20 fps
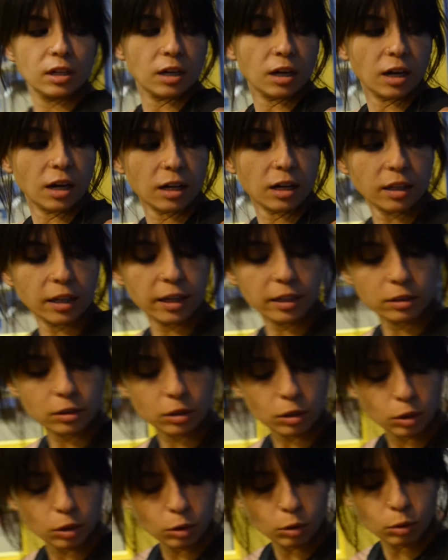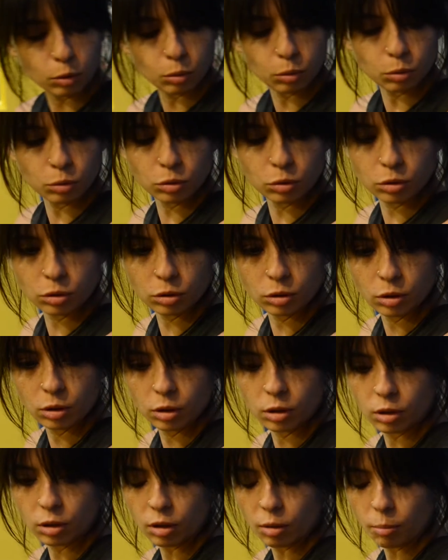I like to use
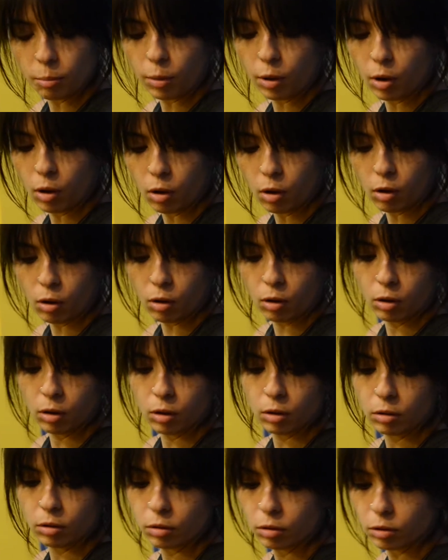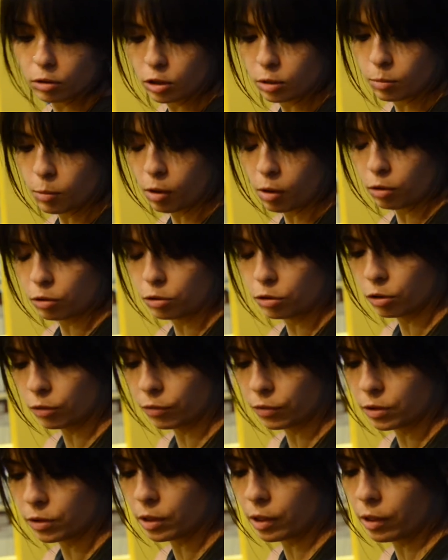the ball, the smaller
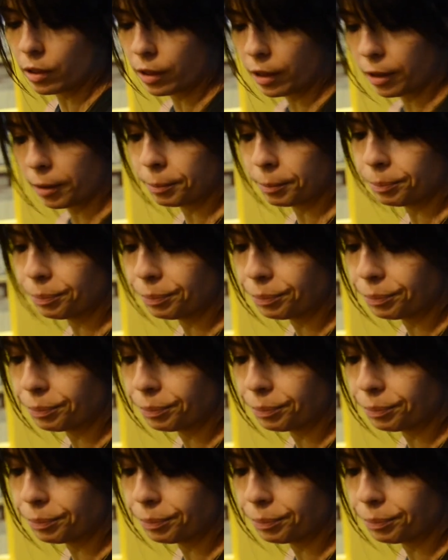surface area.